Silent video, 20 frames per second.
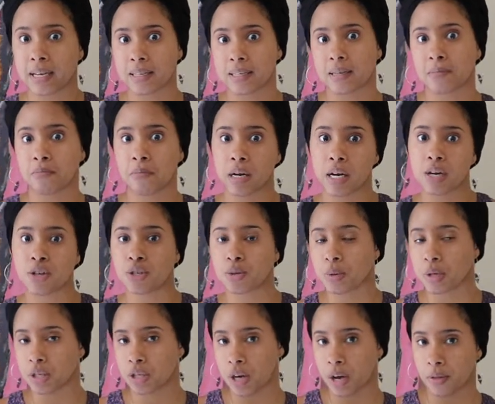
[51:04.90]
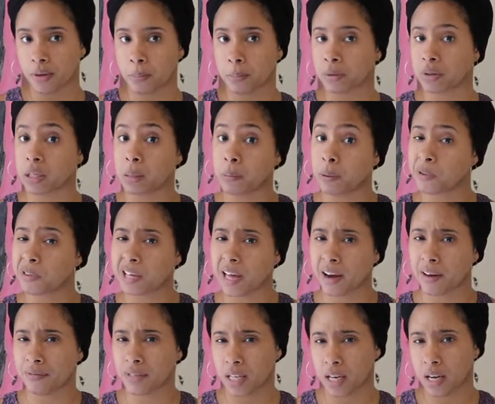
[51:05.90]
and submitting to each other, but they both
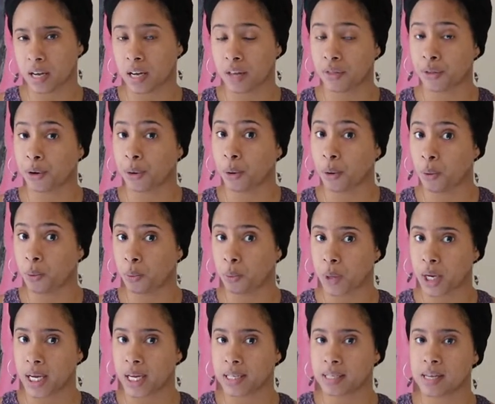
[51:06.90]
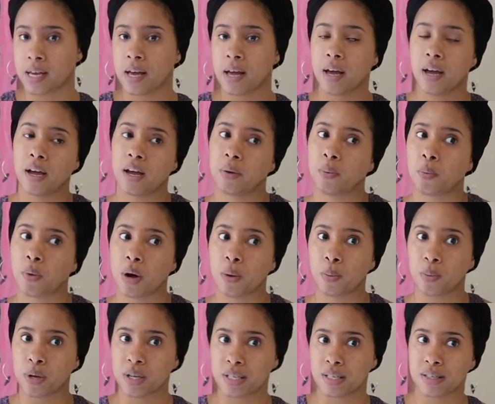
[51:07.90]
kind of did it in their own ways, and
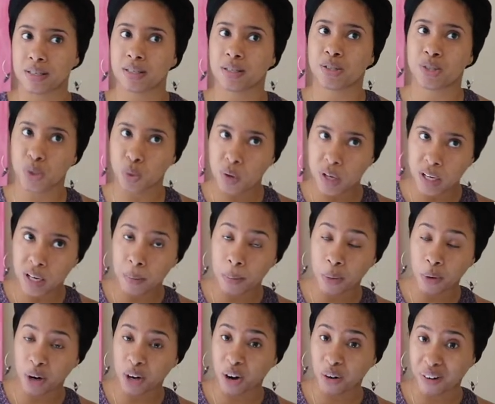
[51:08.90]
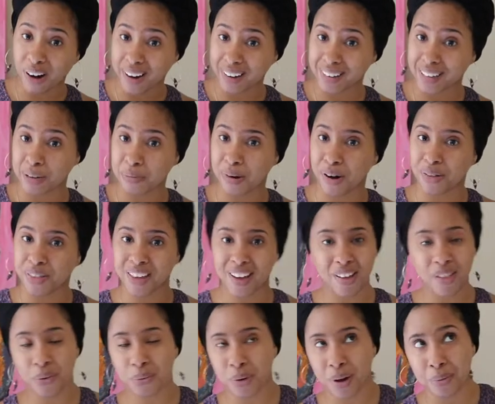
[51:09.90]
one was doing it more correctly while the
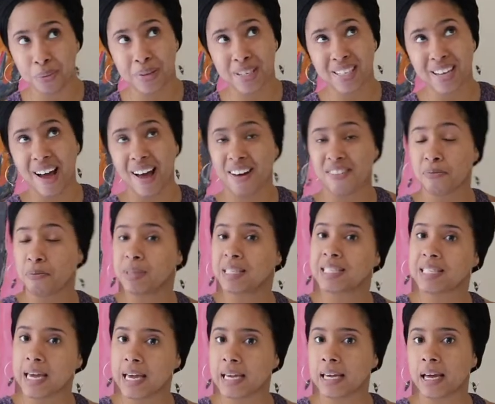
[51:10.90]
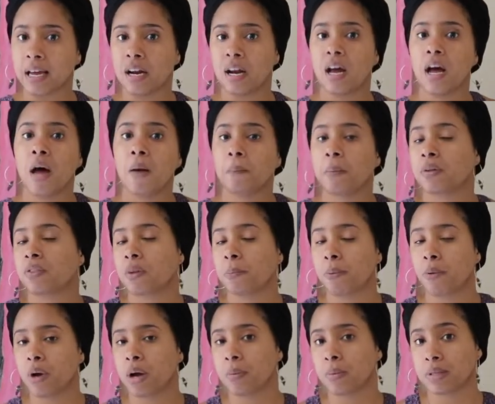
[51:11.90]
other one was kind of mistaken, but the
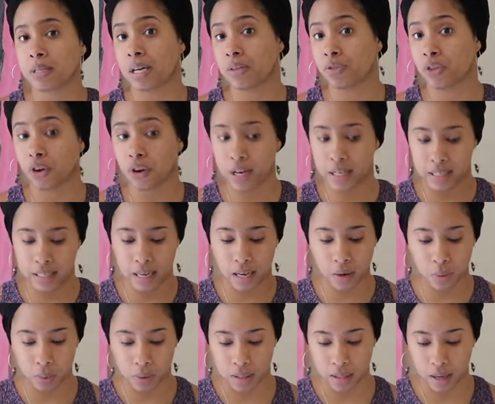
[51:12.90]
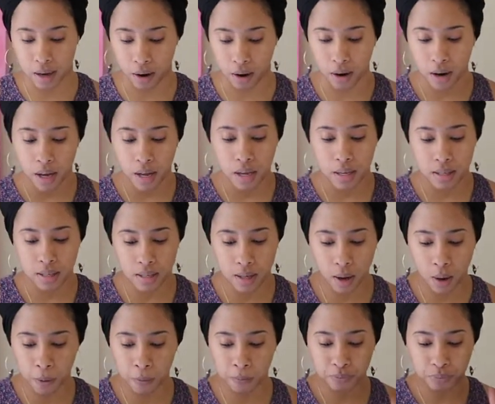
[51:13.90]
point was that their intent was there.
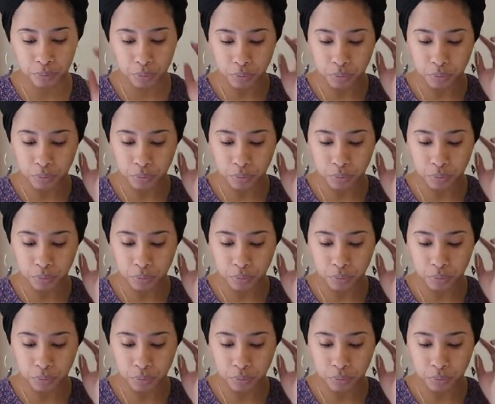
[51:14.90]
So